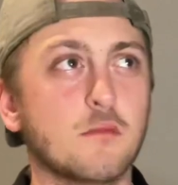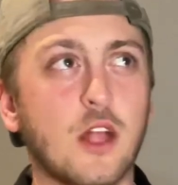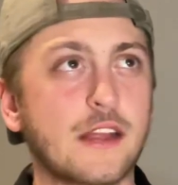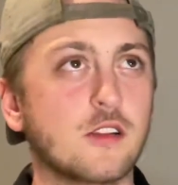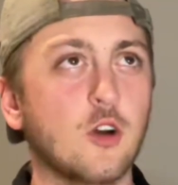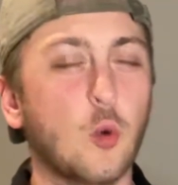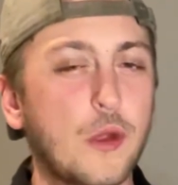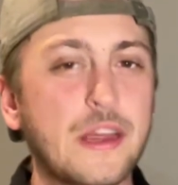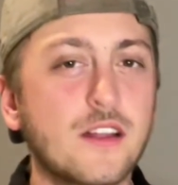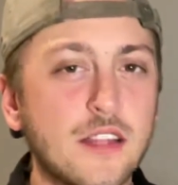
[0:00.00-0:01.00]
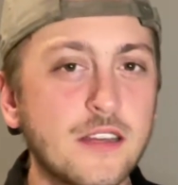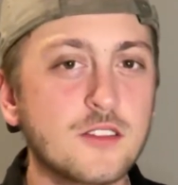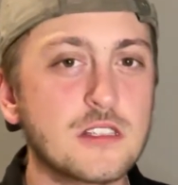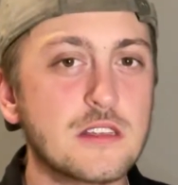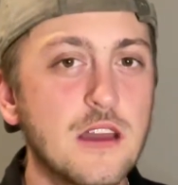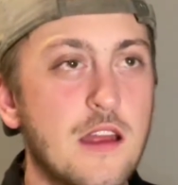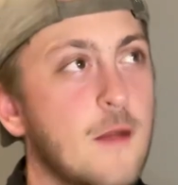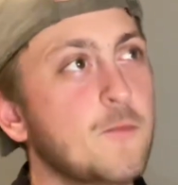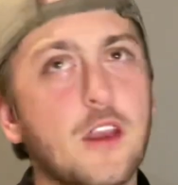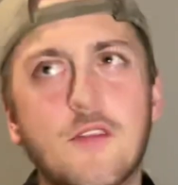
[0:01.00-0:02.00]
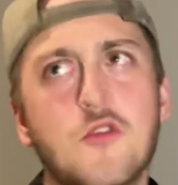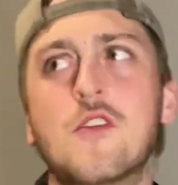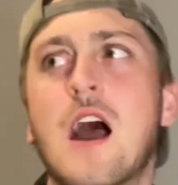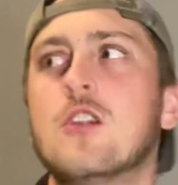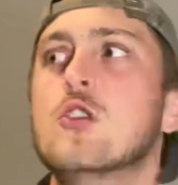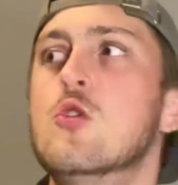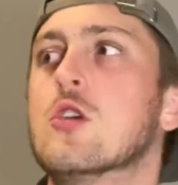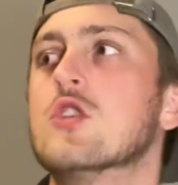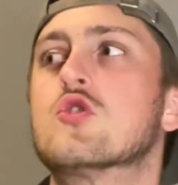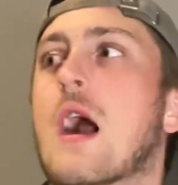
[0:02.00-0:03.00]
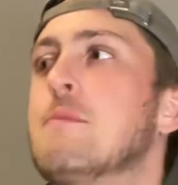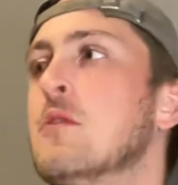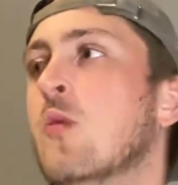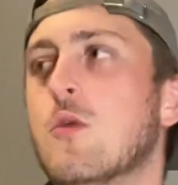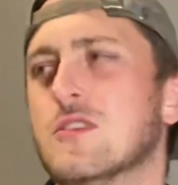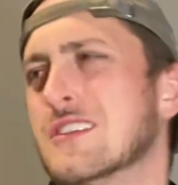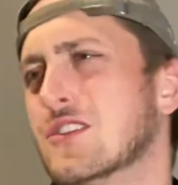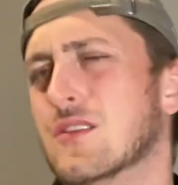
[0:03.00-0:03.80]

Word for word: like little weaklings. Like if you've got Luka dropping what was he